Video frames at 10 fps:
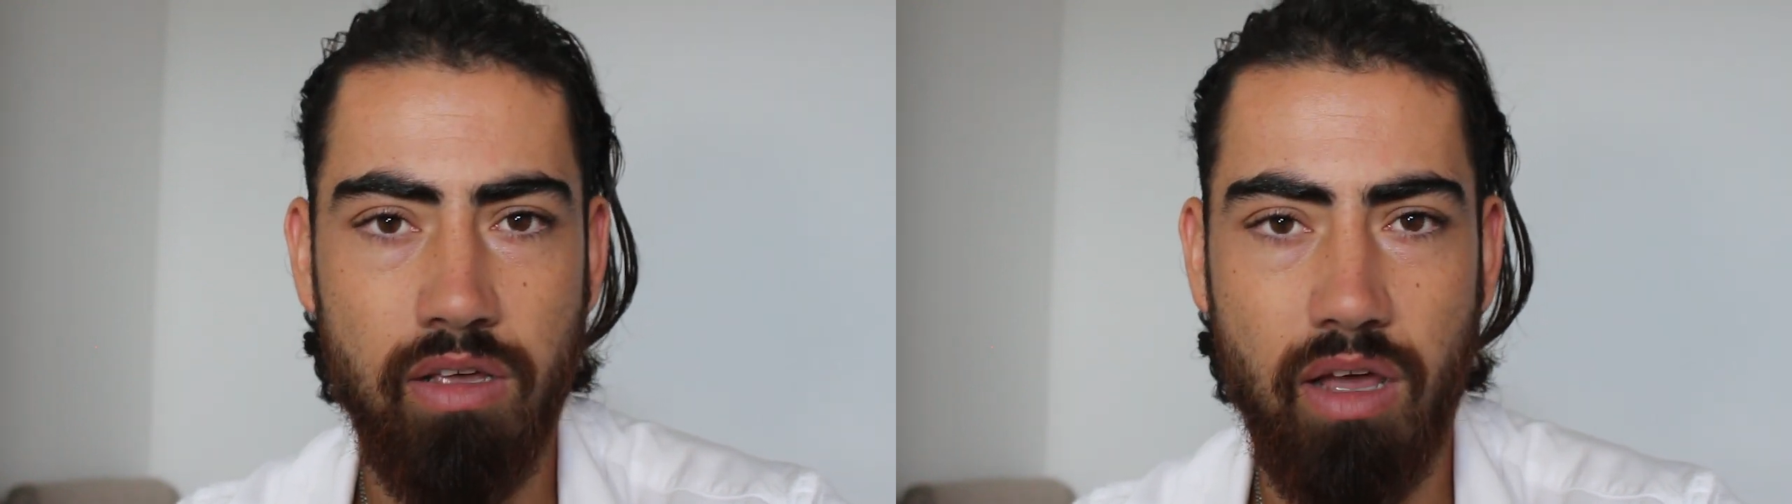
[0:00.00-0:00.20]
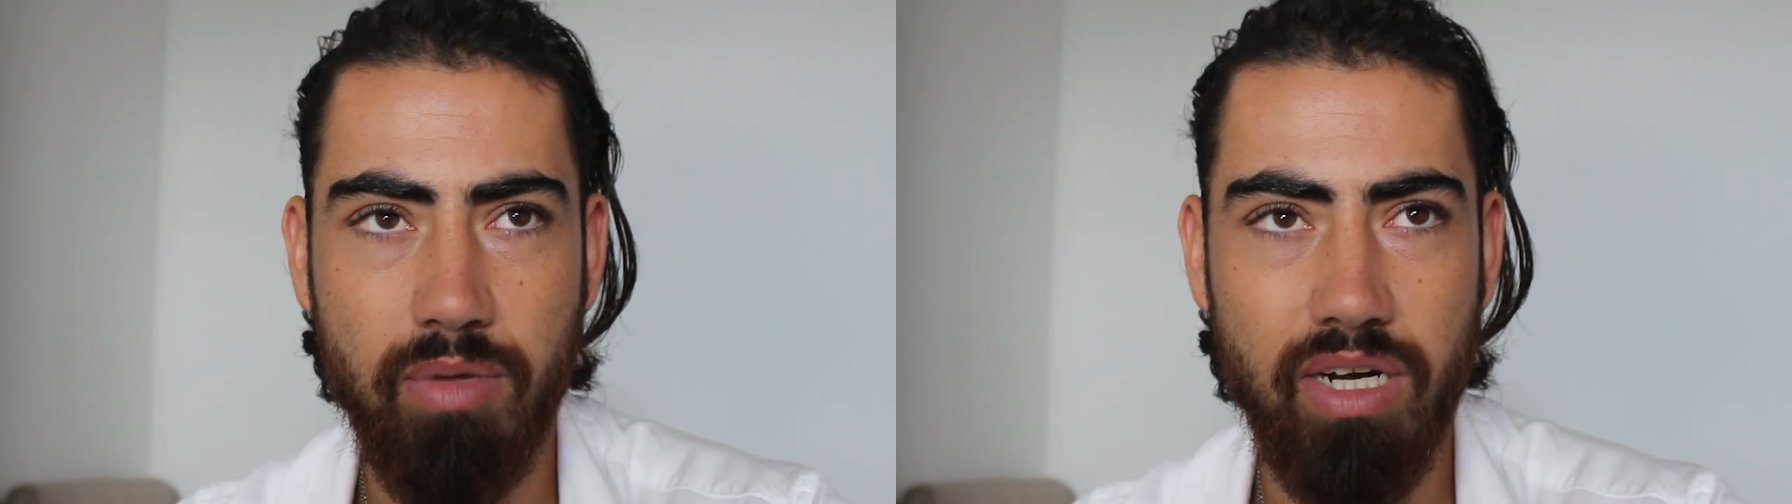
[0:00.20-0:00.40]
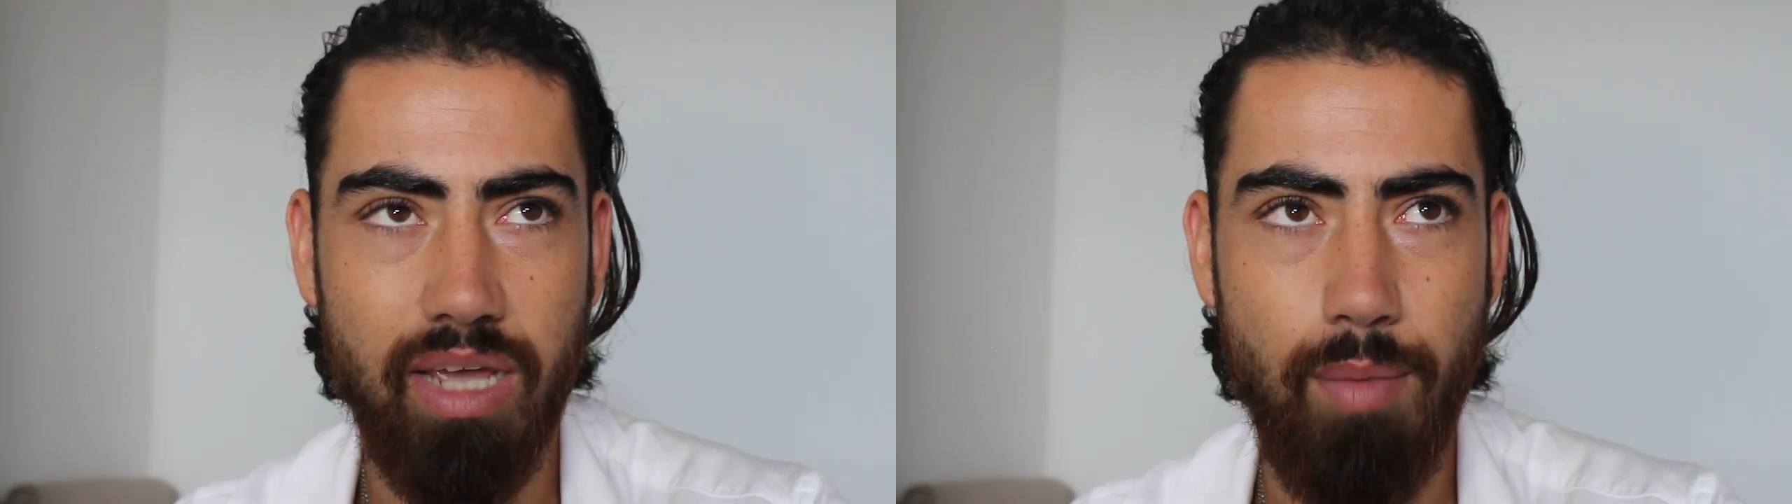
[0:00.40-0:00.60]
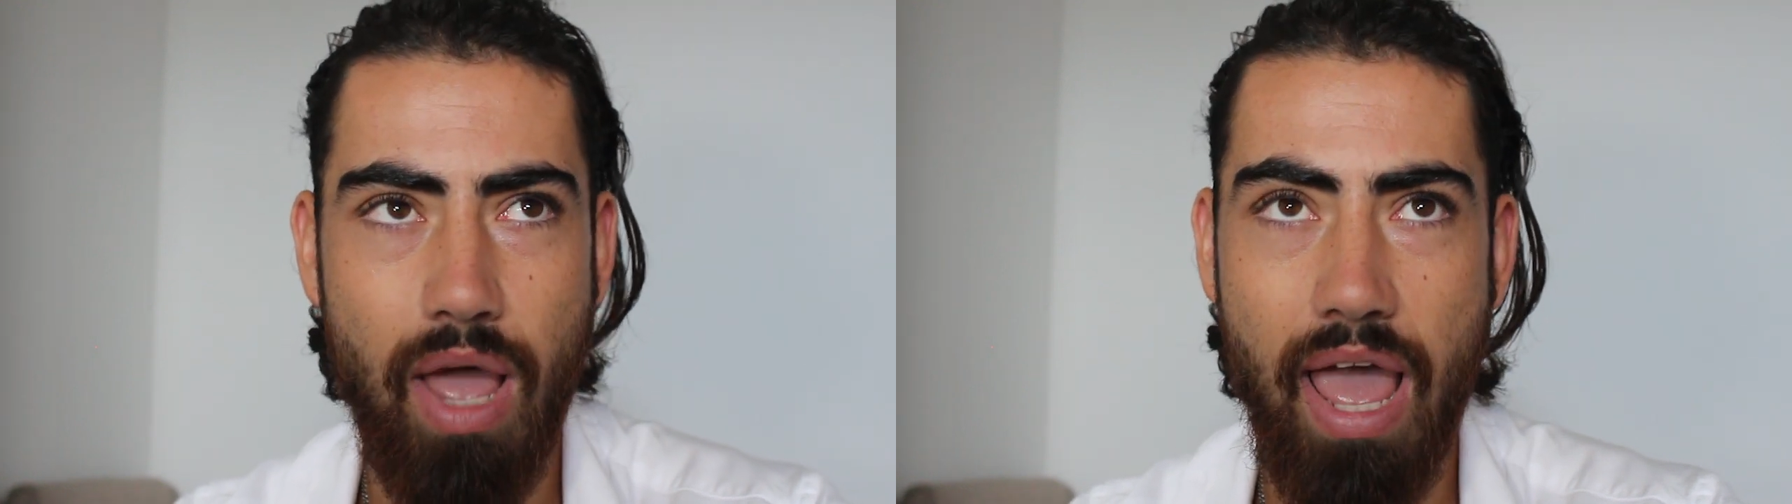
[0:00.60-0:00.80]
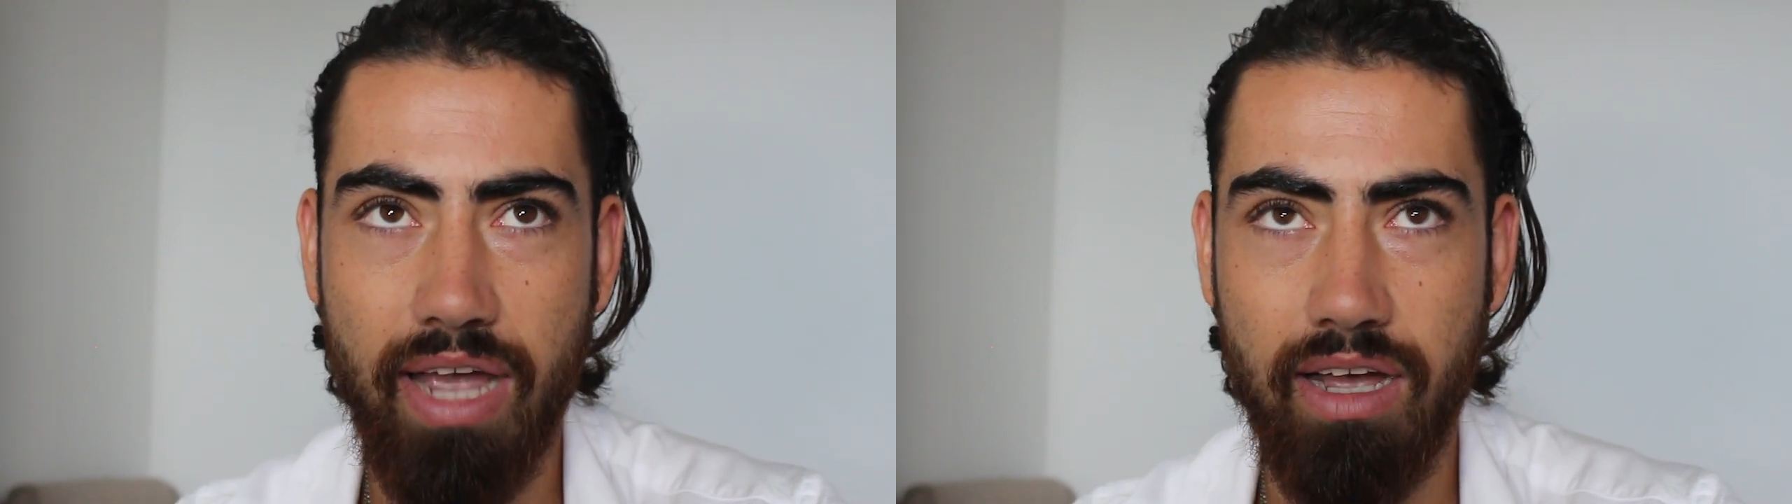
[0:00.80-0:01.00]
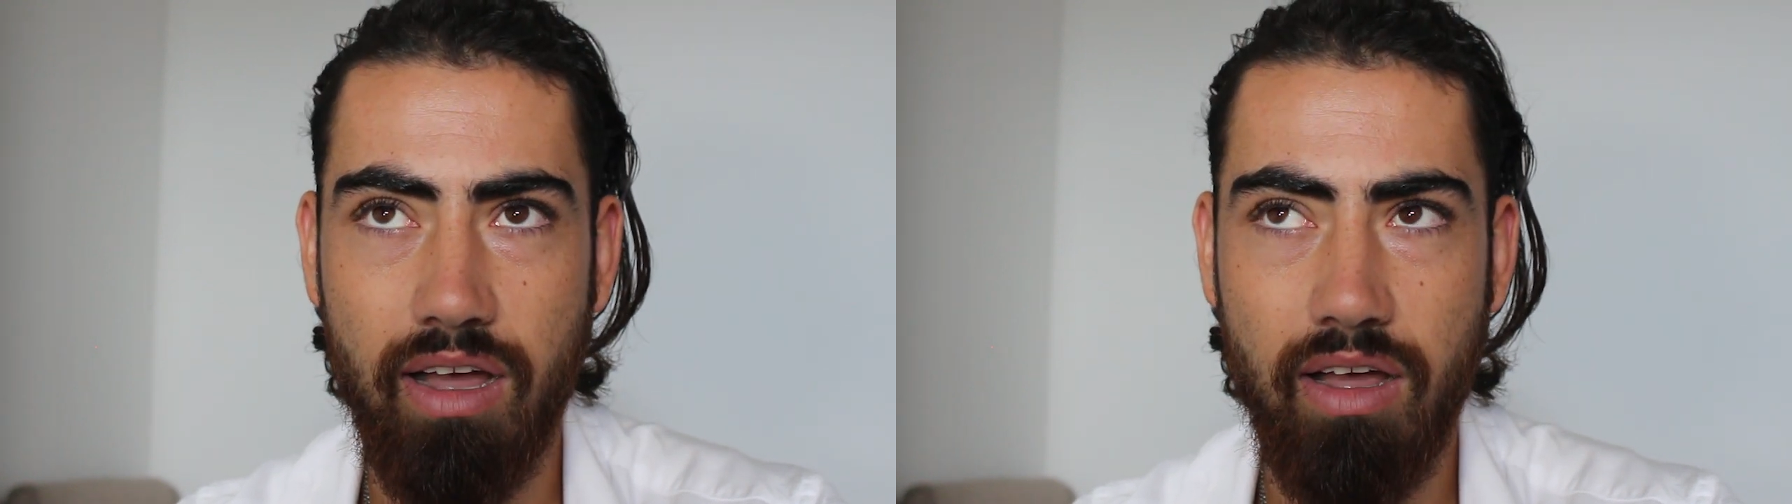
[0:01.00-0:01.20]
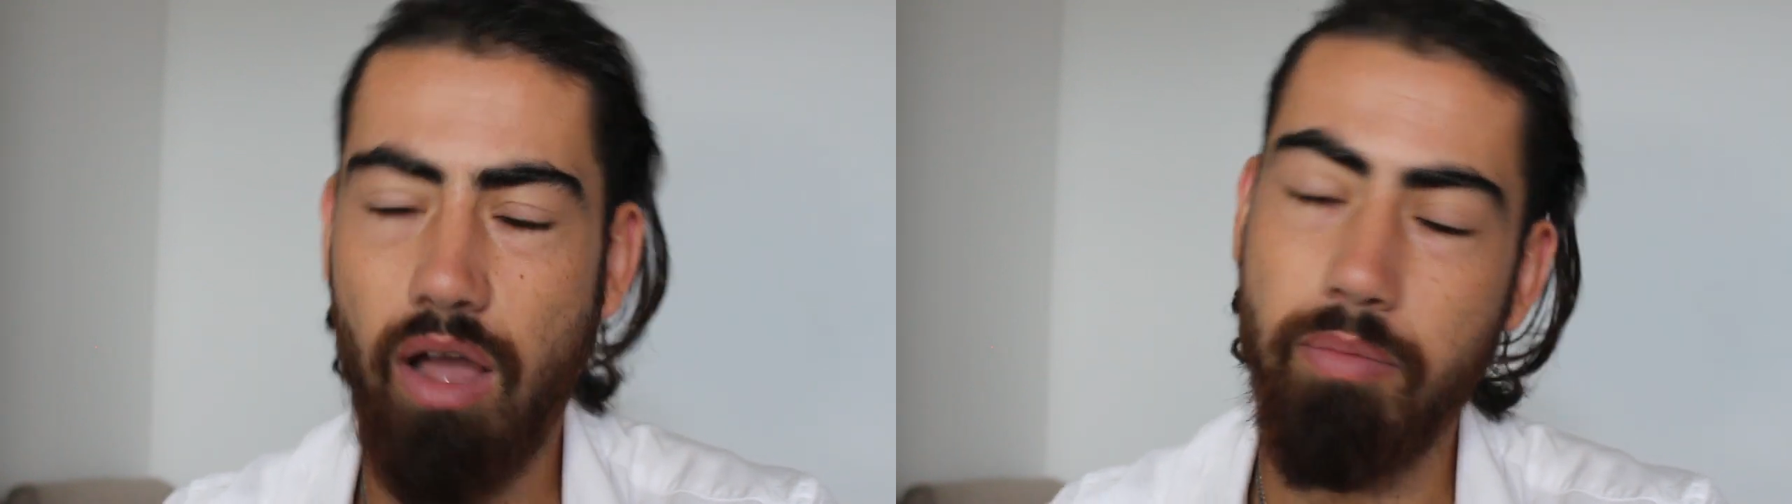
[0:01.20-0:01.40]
I'm going to get my hair cut.